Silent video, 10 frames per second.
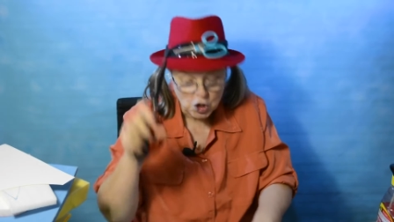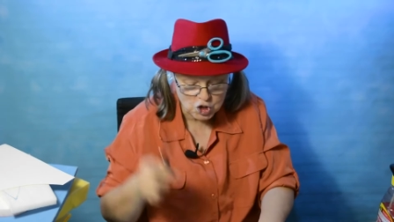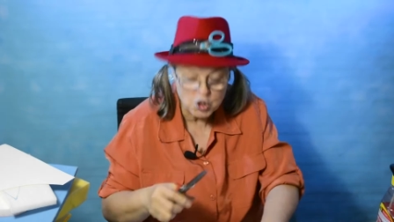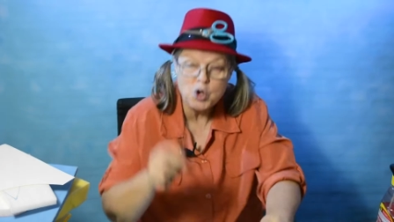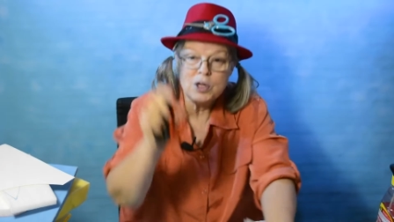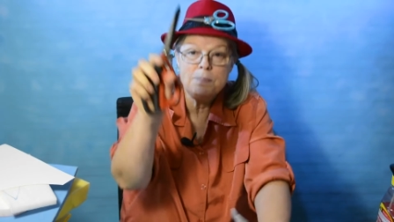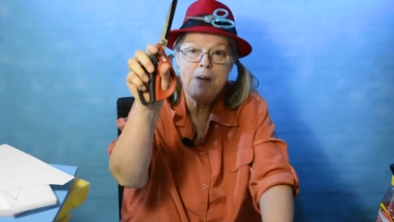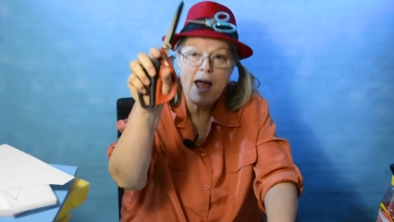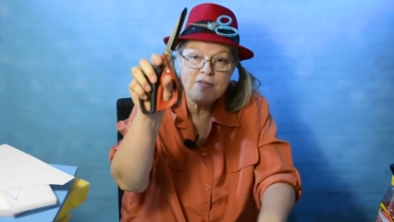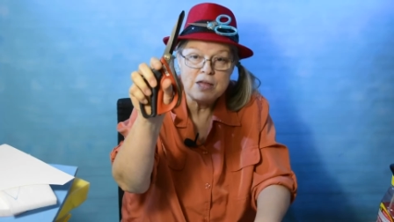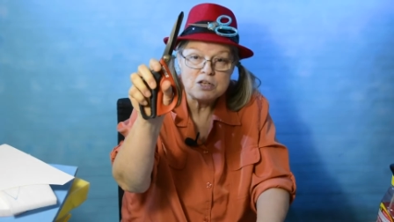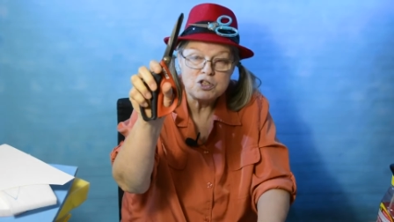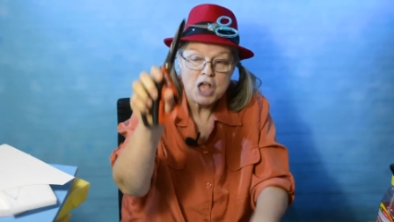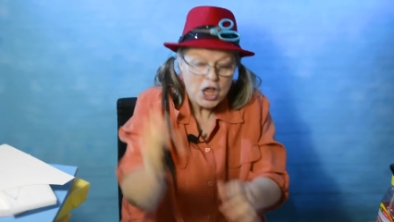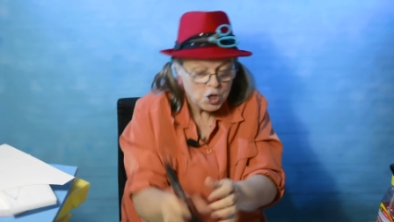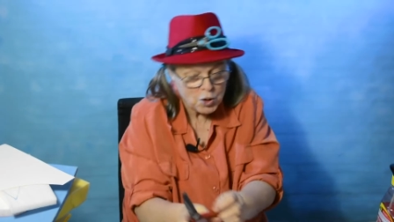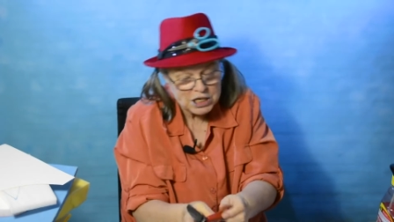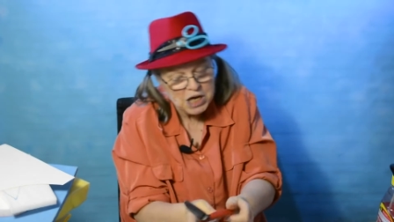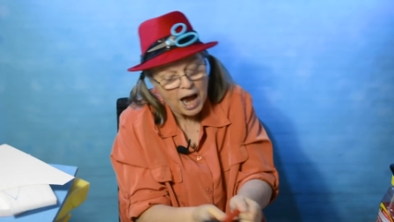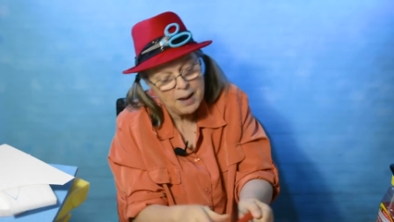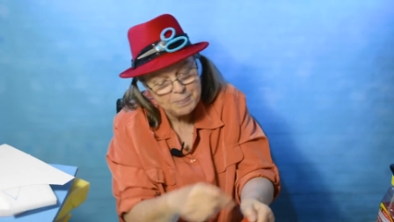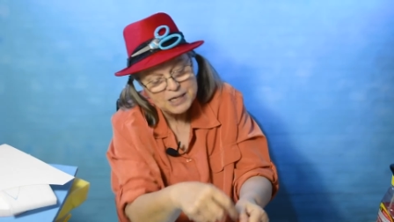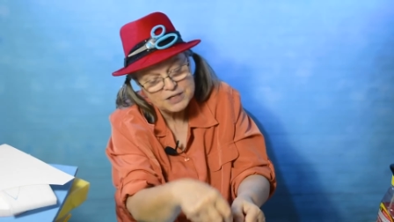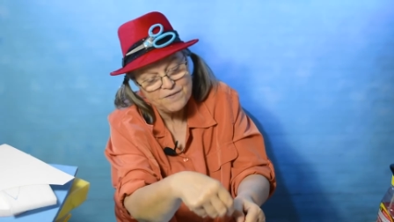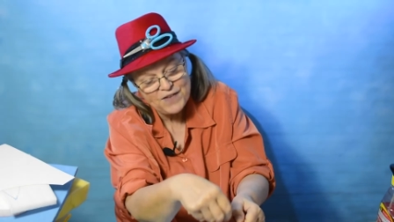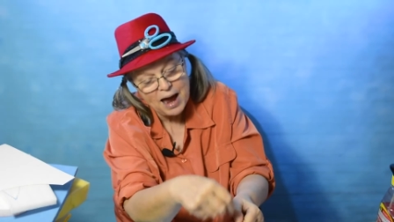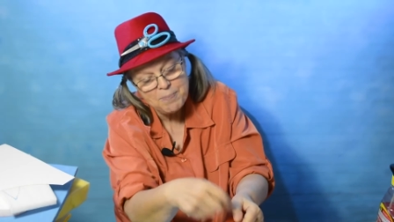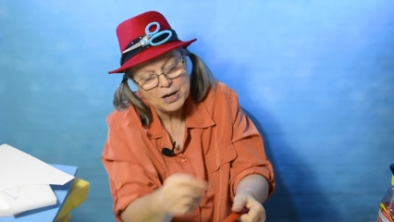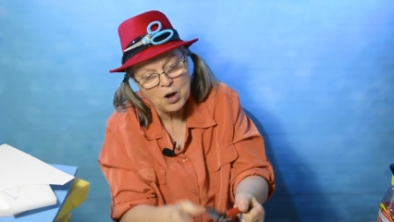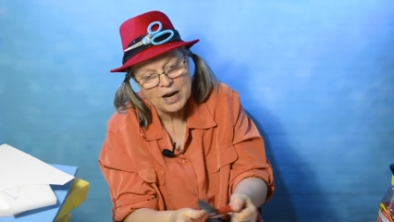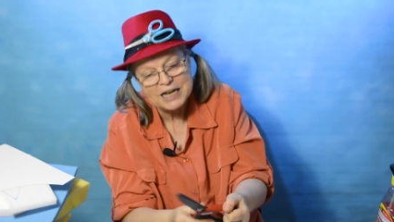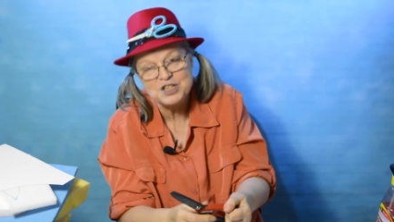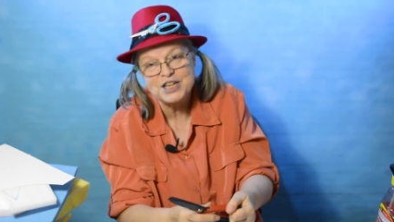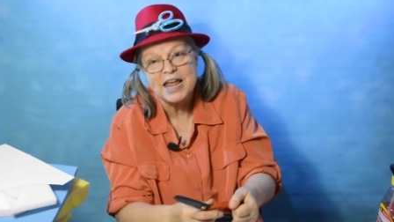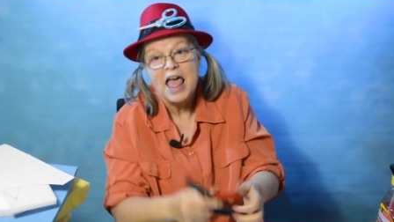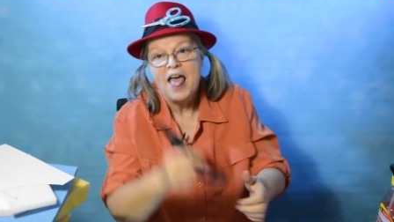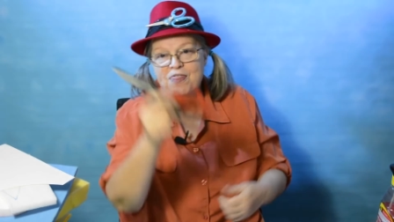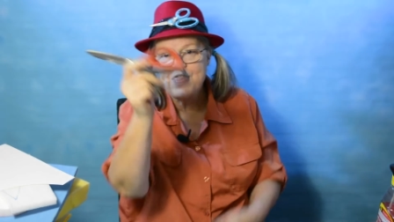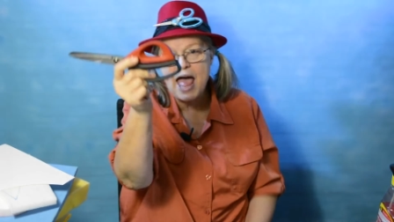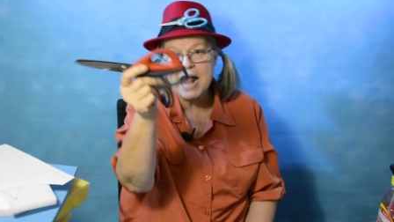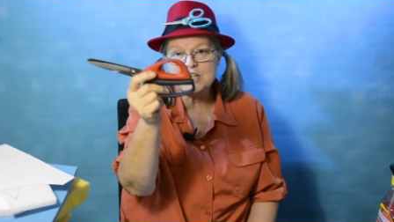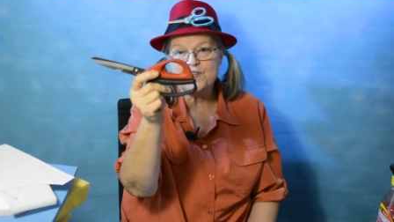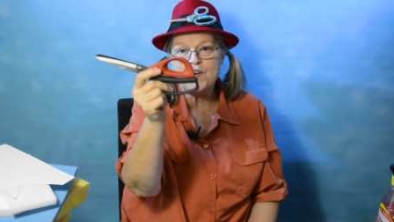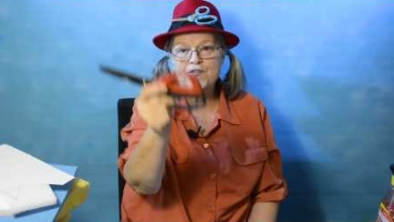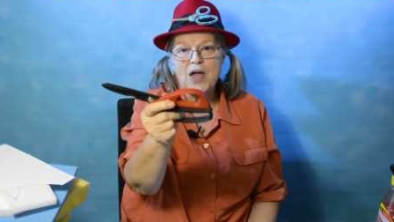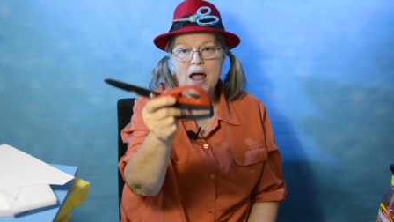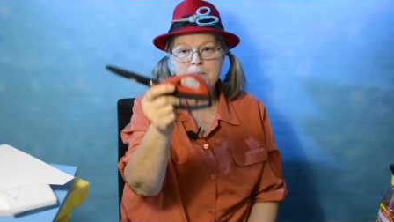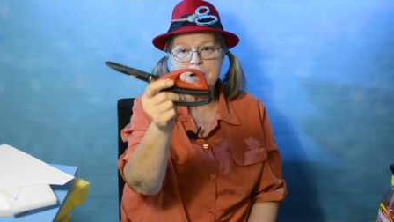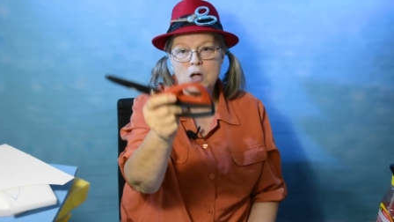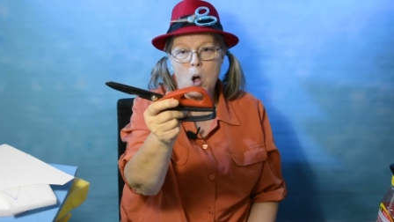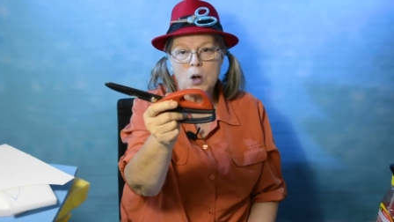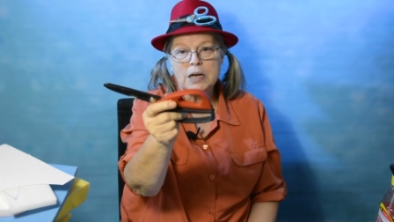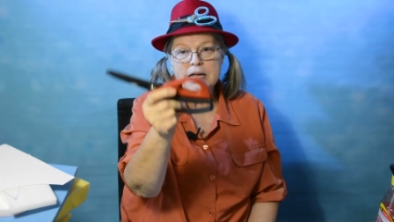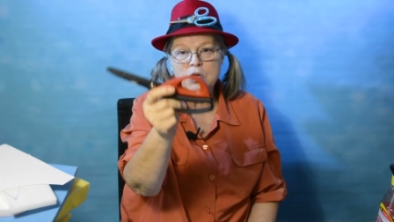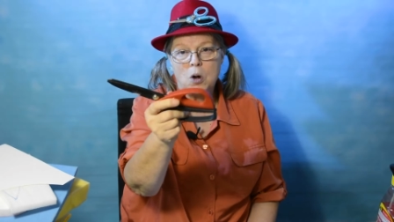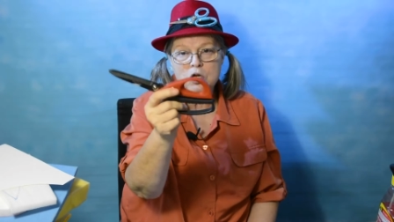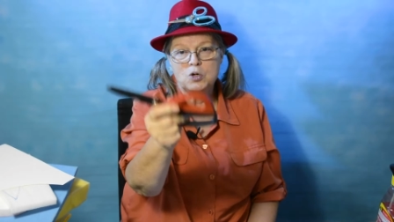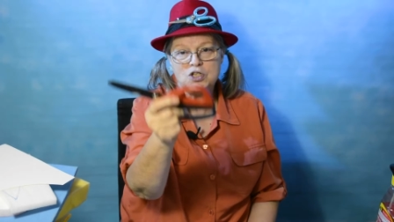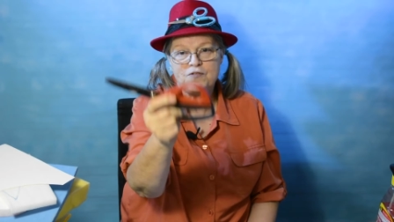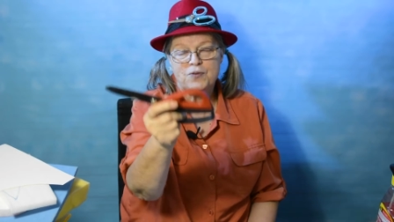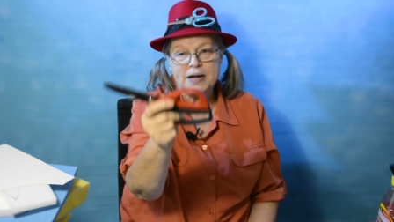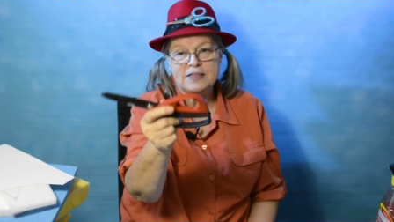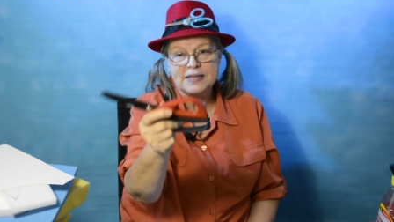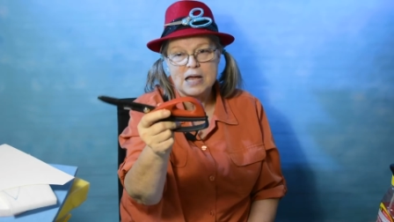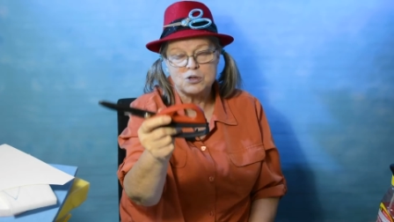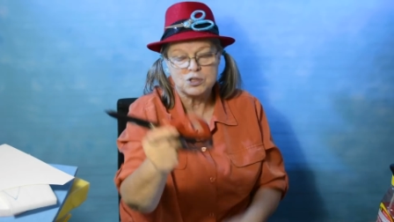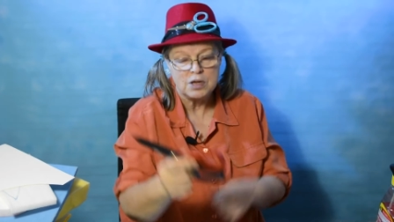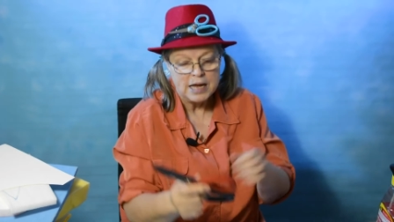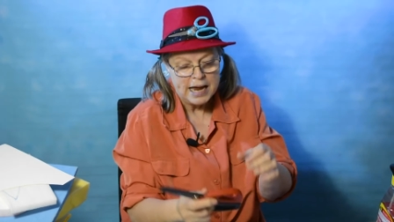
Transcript: So you could buy this. You could tie a piece of fabric on it and say, that's for fabric only, don't use it for anything else.